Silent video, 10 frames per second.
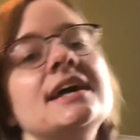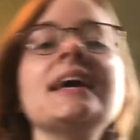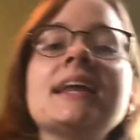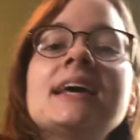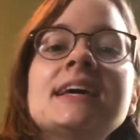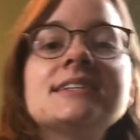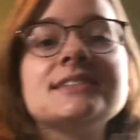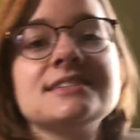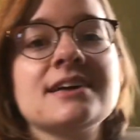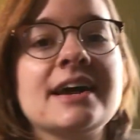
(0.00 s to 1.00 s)
It is
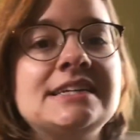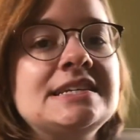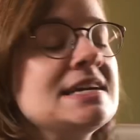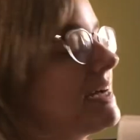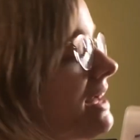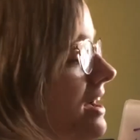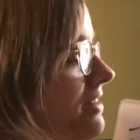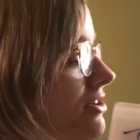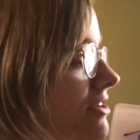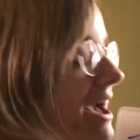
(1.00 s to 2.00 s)
this idea
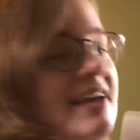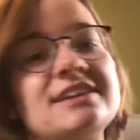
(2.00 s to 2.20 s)
of, okay,